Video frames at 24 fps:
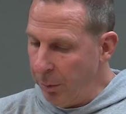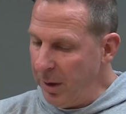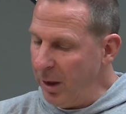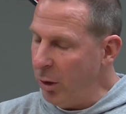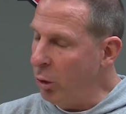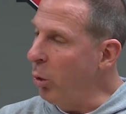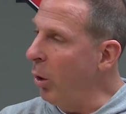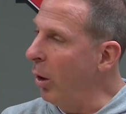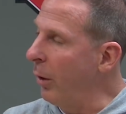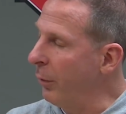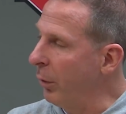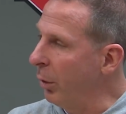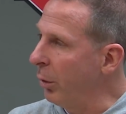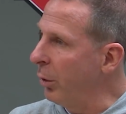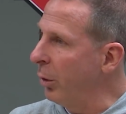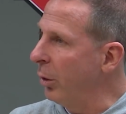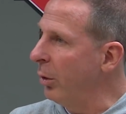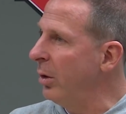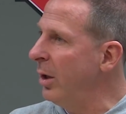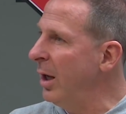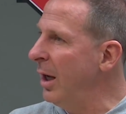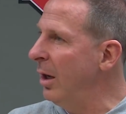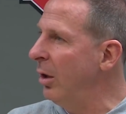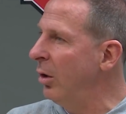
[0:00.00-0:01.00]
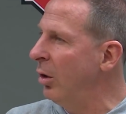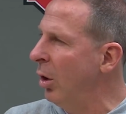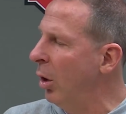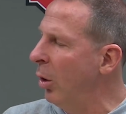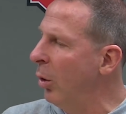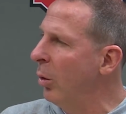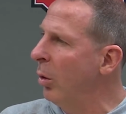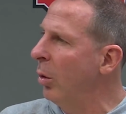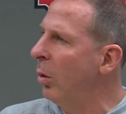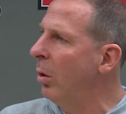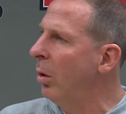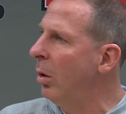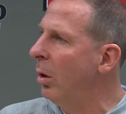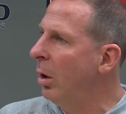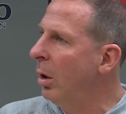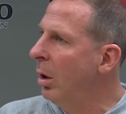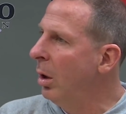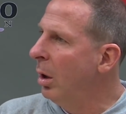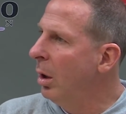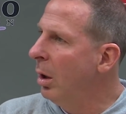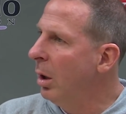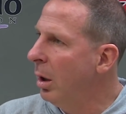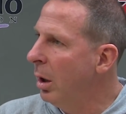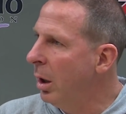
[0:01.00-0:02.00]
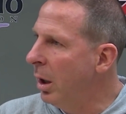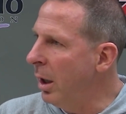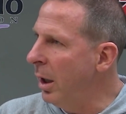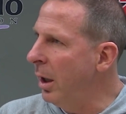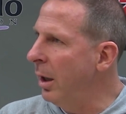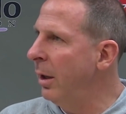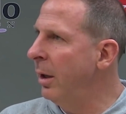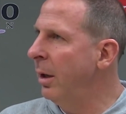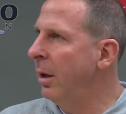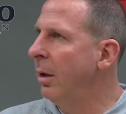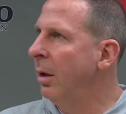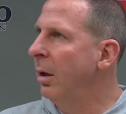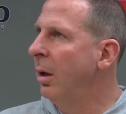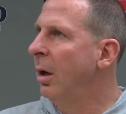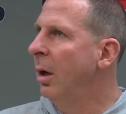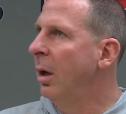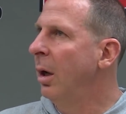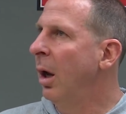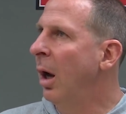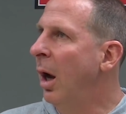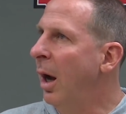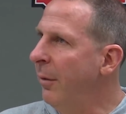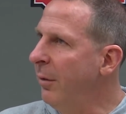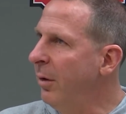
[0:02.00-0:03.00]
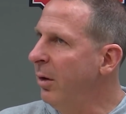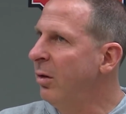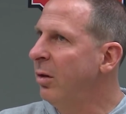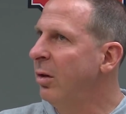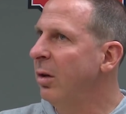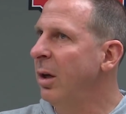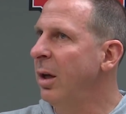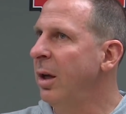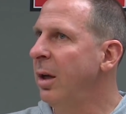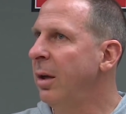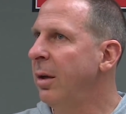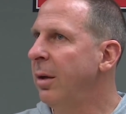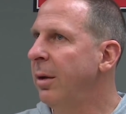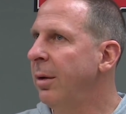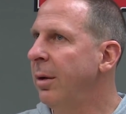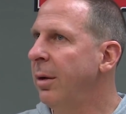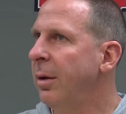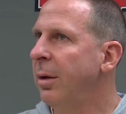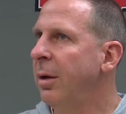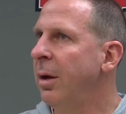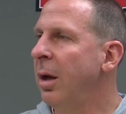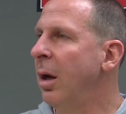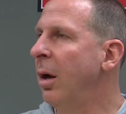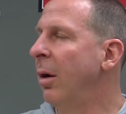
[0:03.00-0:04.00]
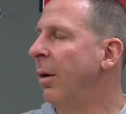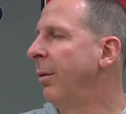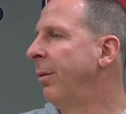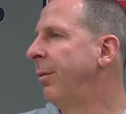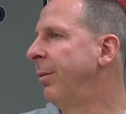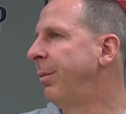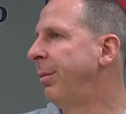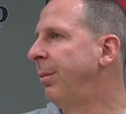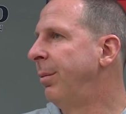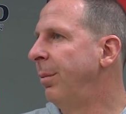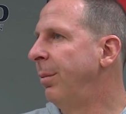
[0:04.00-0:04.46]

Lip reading: be 12 or 13 total. And then obviously, a number